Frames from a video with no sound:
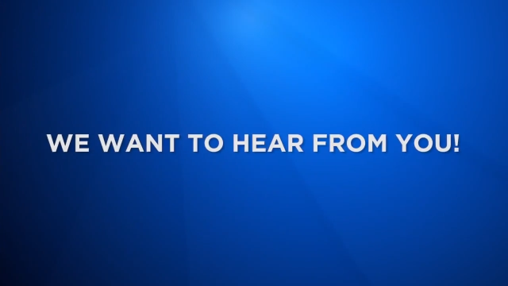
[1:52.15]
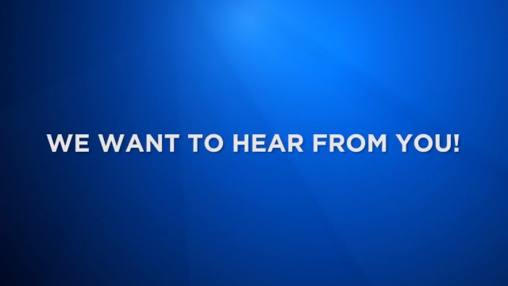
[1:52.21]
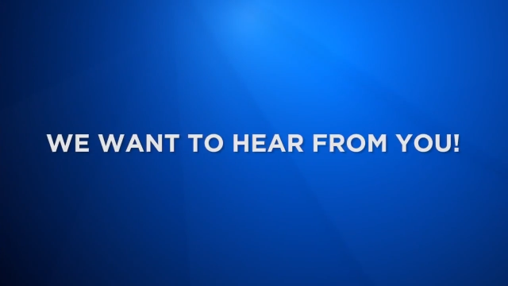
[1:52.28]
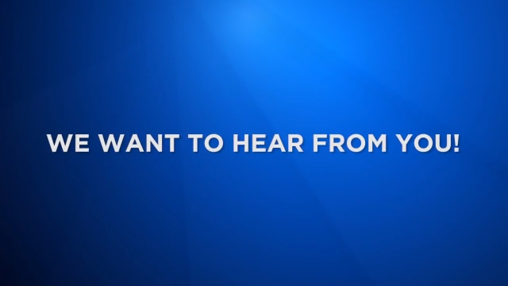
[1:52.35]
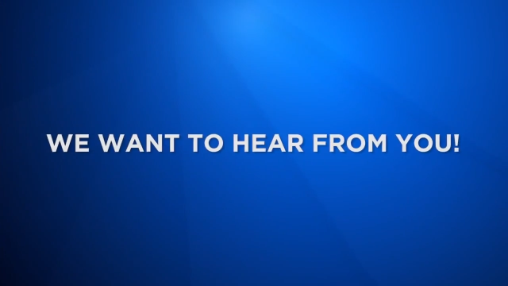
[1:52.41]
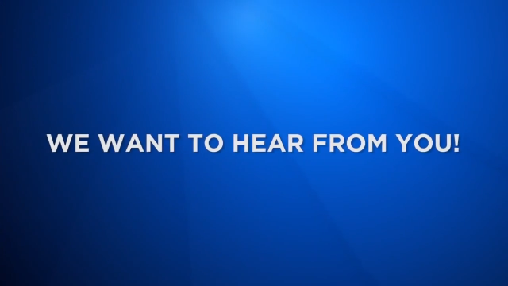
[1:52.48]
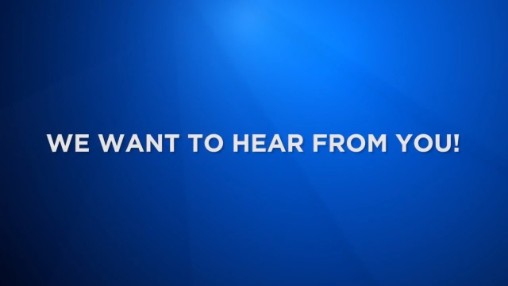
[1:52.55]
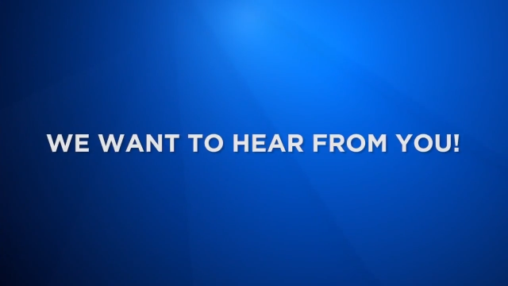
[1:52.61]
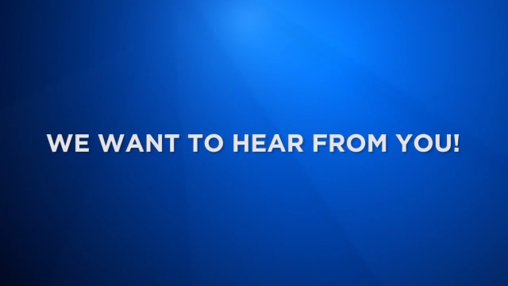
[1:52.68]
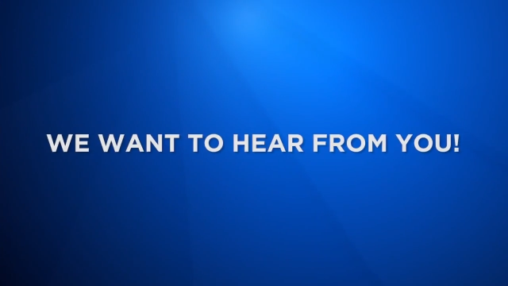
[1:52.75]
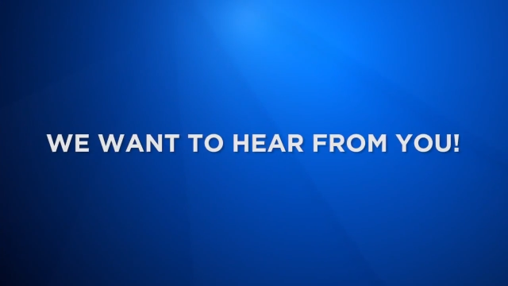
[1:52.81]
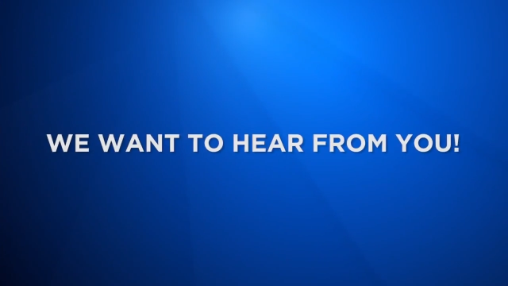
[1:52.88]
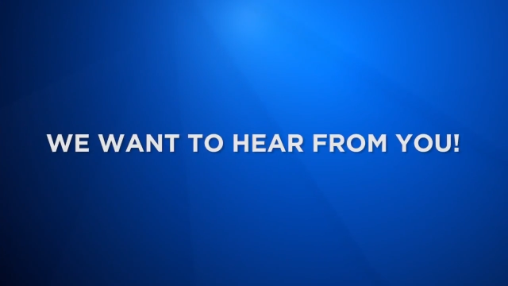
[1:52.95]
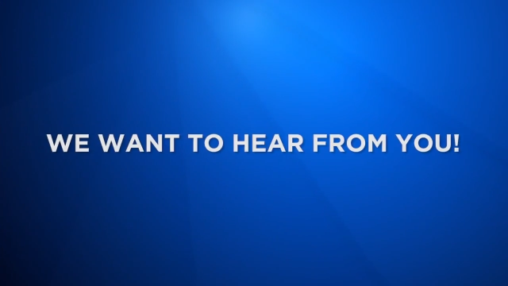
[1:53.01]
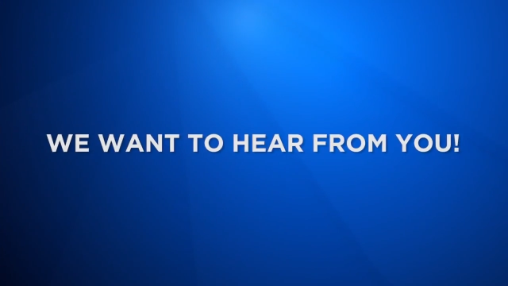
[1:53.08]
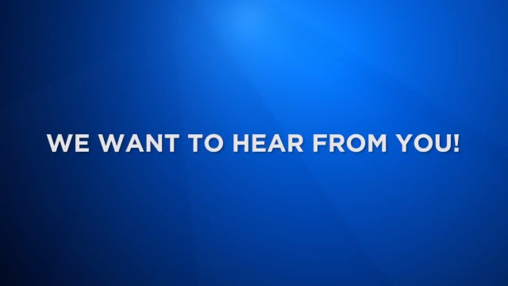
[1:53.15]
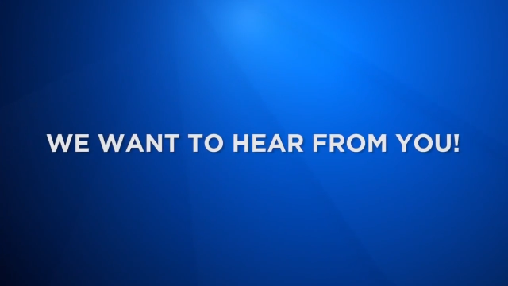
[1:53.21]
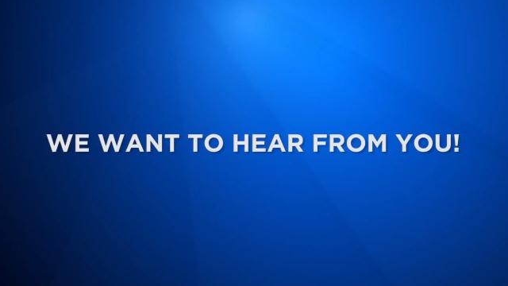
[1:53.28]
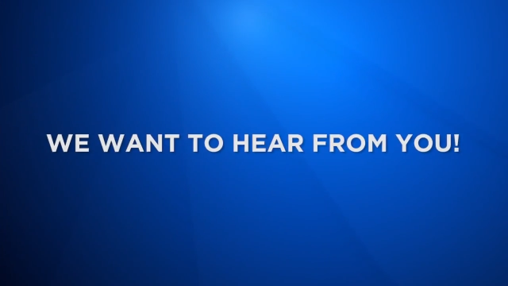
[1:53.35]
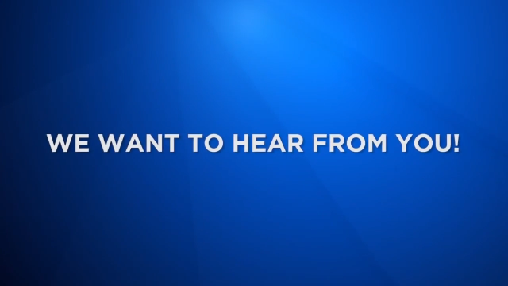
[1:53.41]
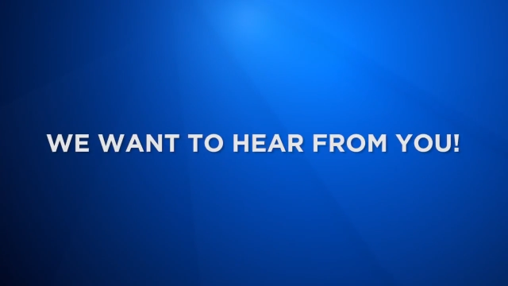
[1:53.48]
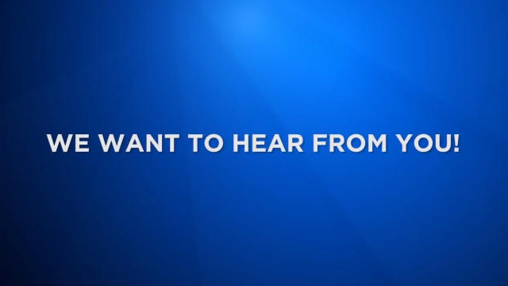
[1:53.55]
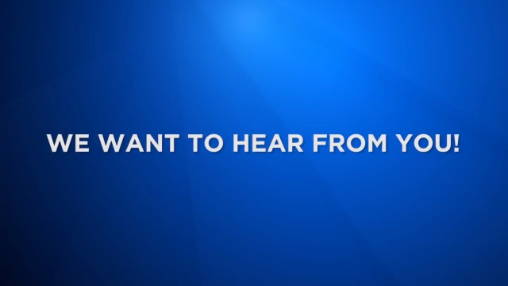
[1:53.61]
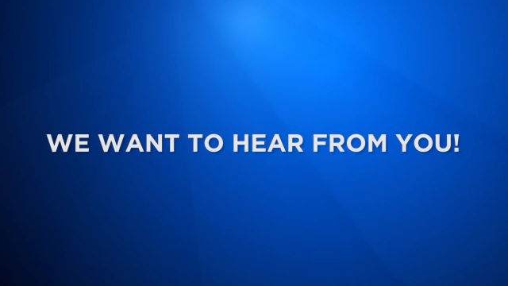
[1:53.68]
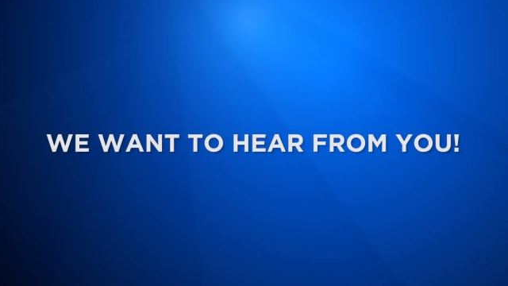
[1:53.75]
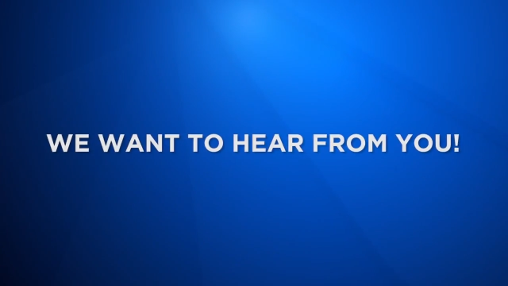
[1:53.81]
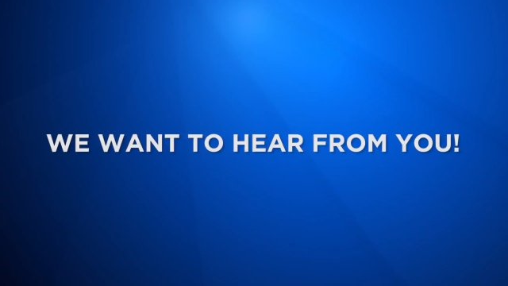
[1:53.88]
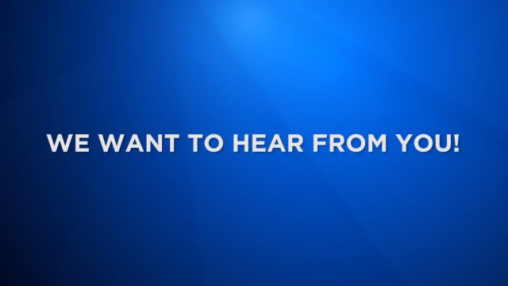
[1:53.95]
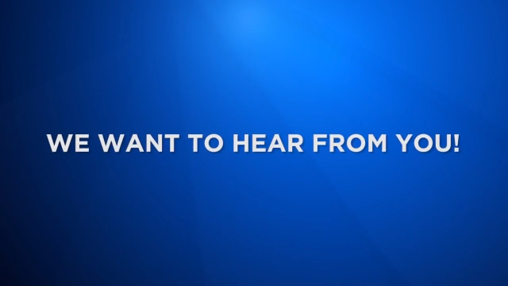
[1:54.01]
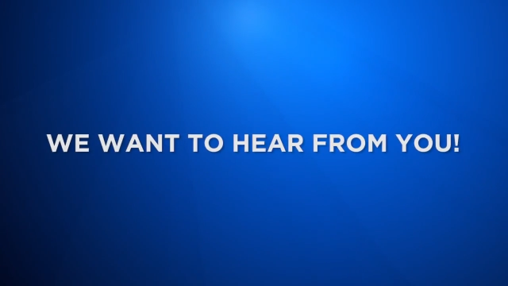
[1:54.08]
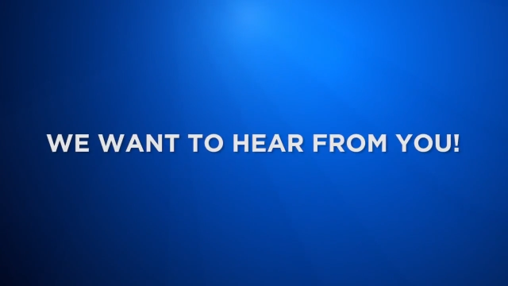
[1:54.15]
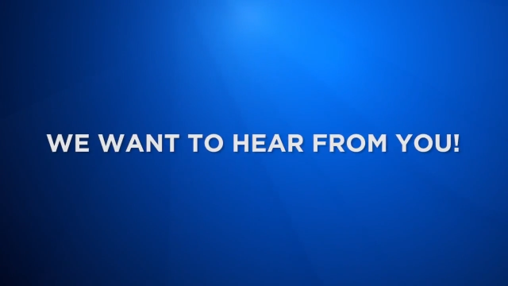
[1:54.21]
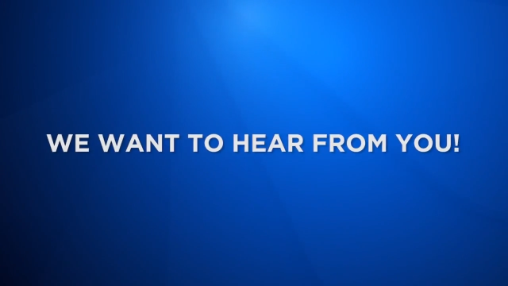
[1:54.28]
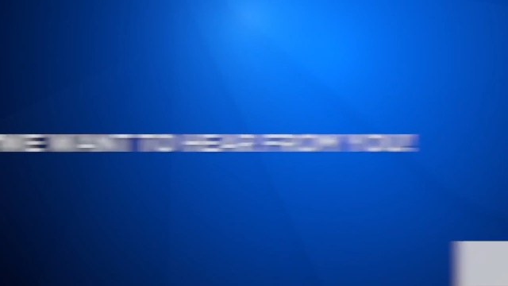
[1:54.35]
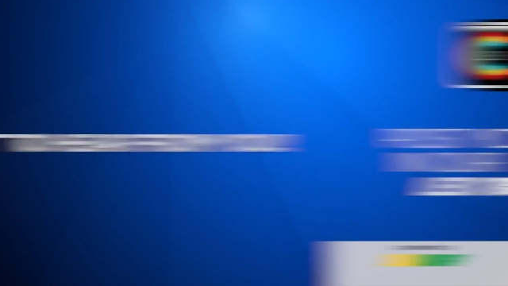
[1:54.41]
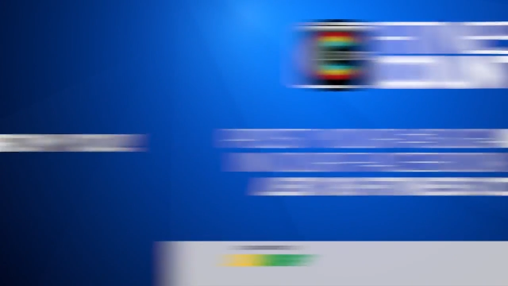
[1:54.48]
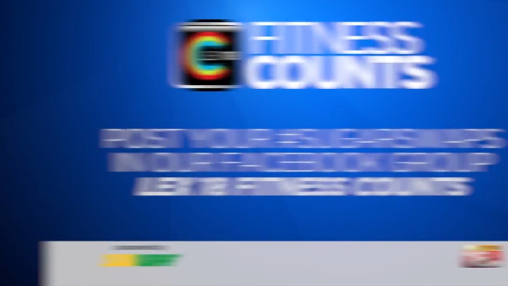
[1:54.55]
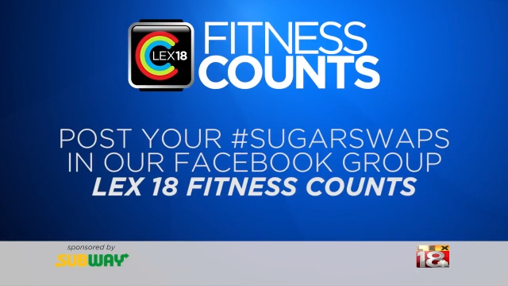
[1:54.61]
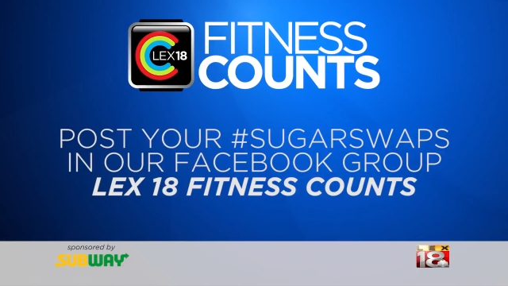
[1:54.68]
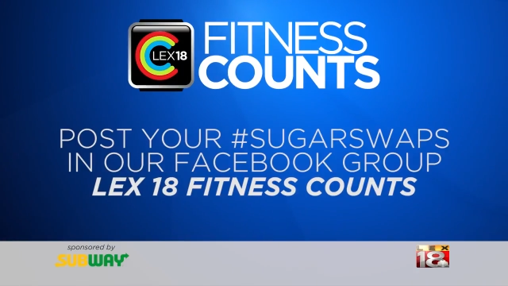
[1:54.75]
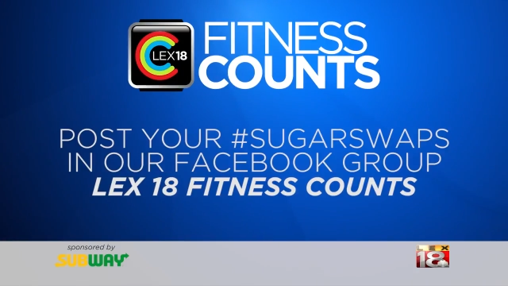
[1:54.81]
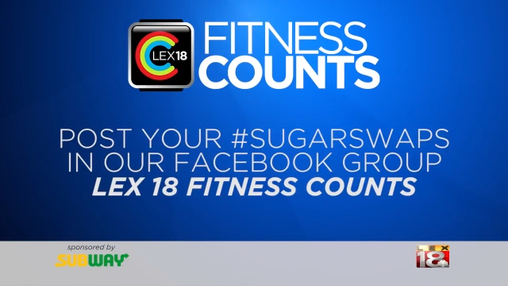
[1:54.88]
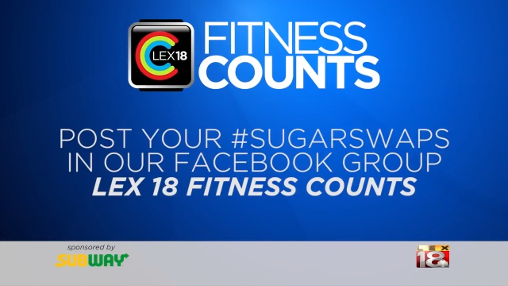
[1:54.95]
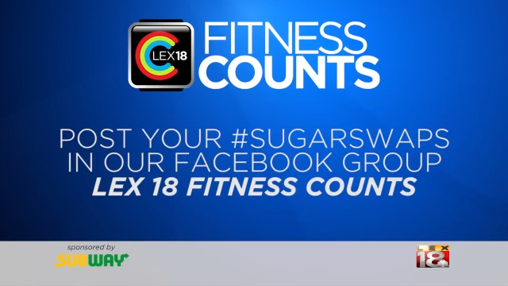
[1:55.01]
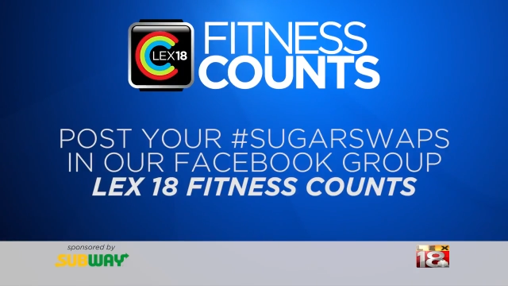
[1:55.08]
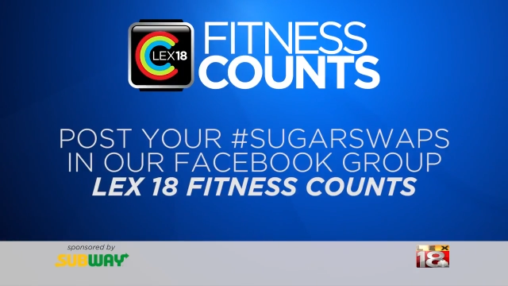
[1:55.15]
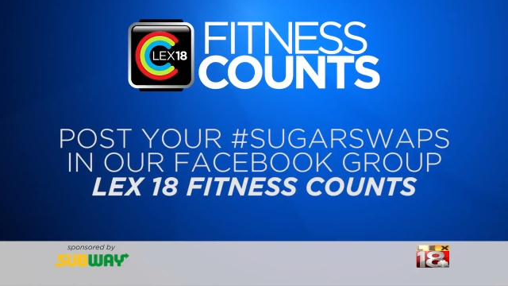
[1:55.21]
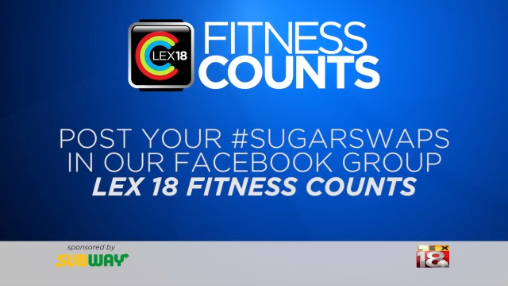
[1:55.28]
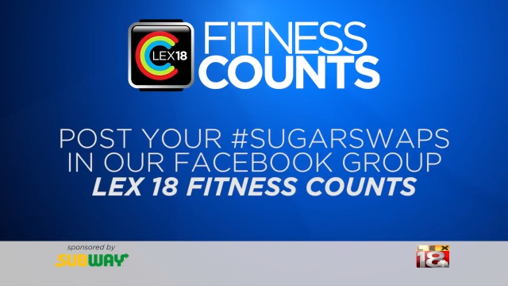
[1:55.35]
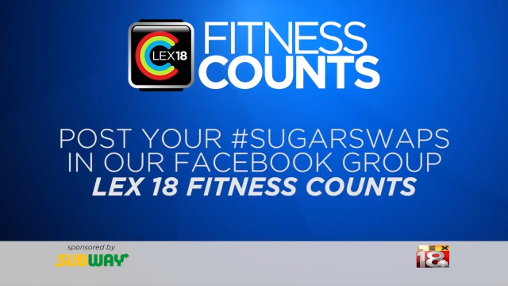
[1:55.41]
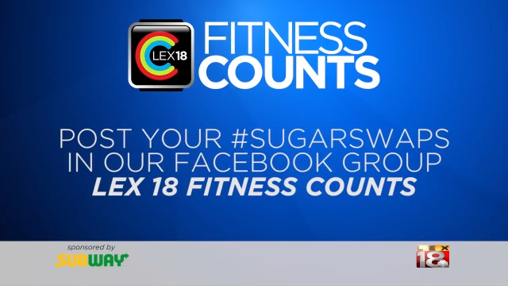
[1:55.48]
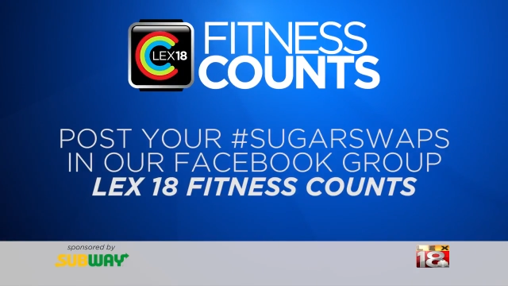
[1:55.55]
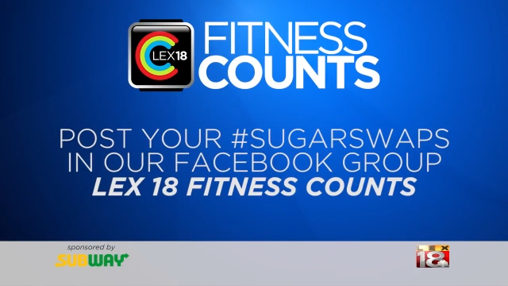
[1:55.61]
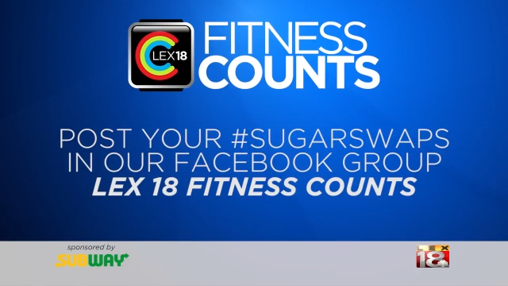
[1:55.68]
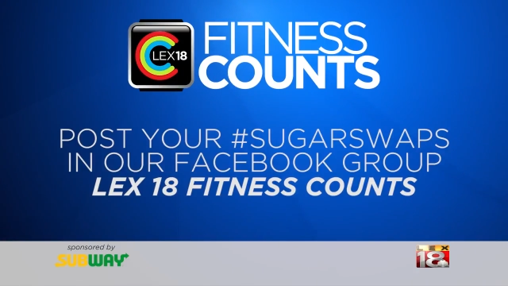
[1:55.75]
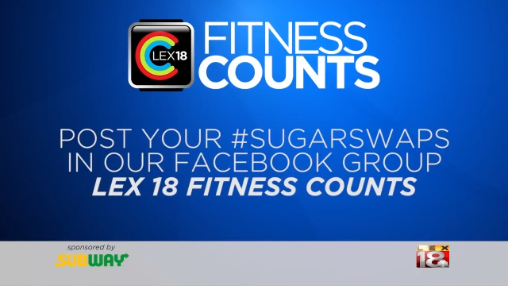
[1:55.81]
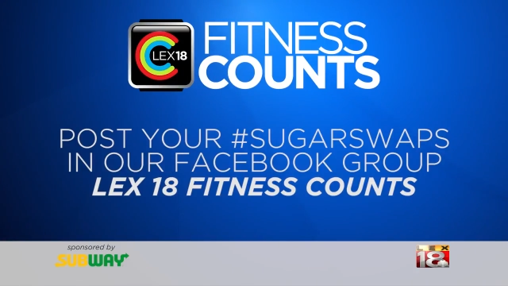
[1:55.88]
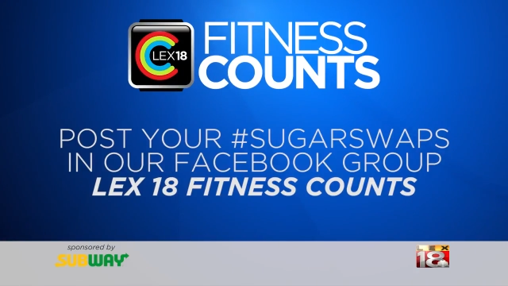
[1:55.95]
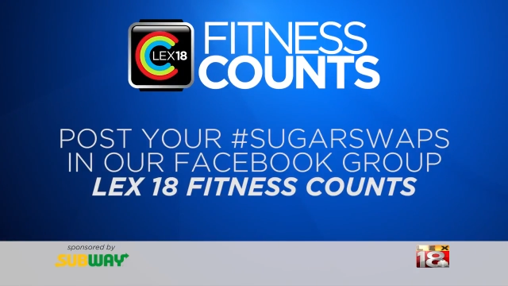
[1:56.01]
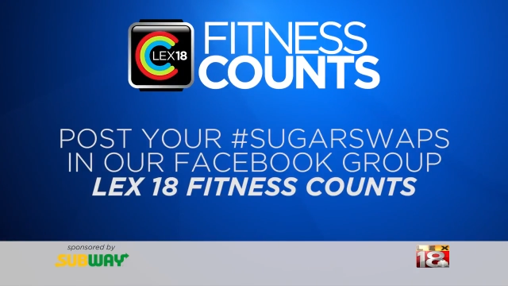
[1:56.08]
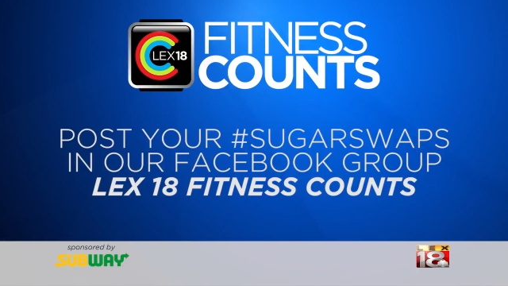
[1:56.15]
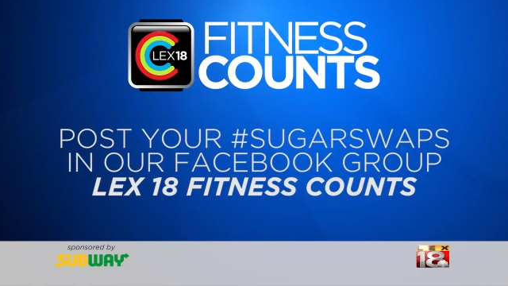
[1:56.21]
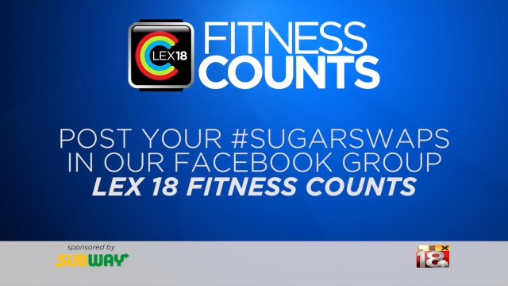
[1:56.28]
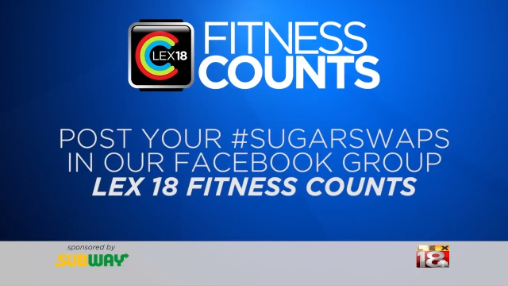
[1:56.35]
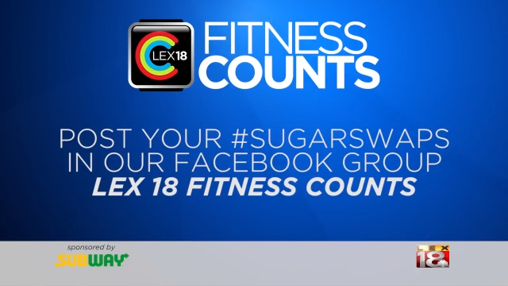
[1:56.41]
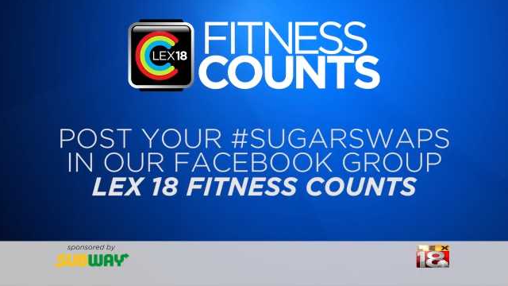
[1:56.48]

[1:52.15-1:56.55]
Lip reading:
No face is visible, so there are no lips to read.